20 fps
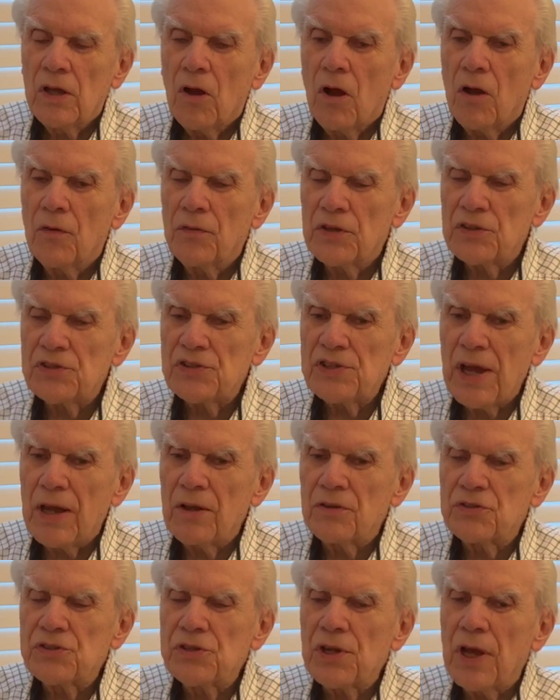on the
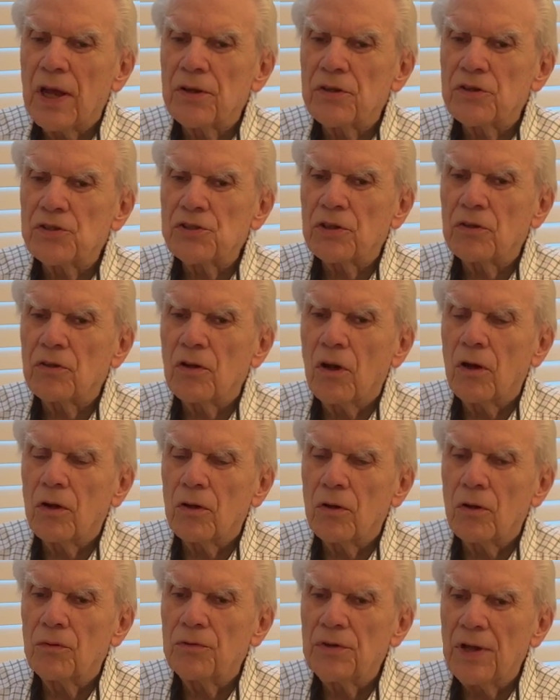south side of
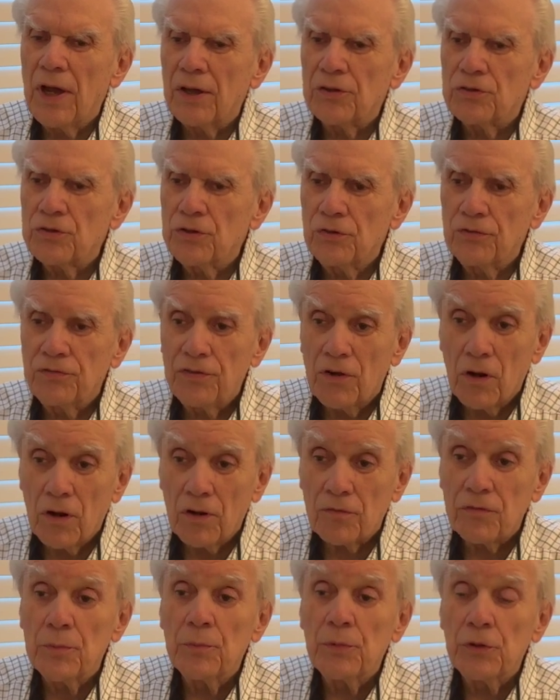Chicago, not too far
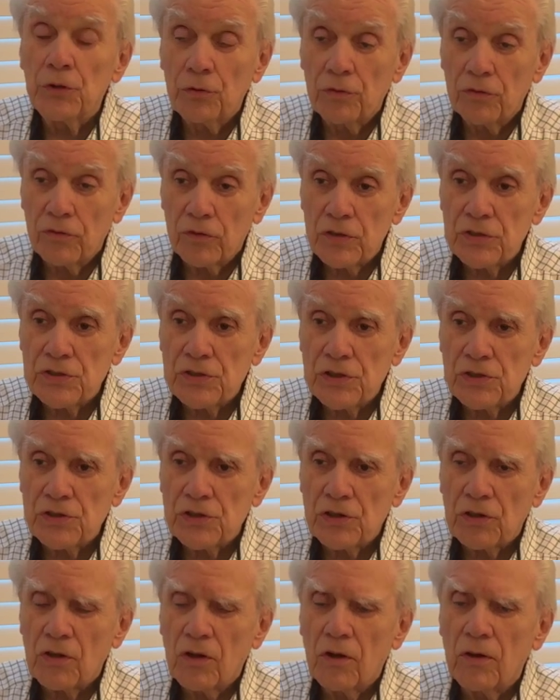from the University of
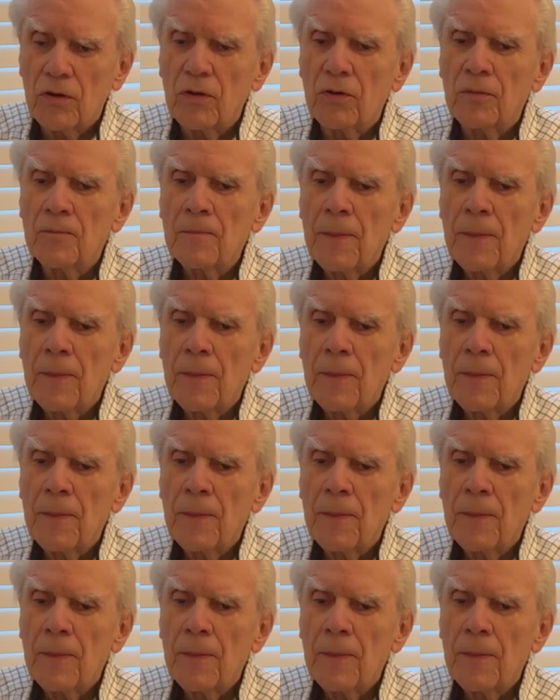Chicago.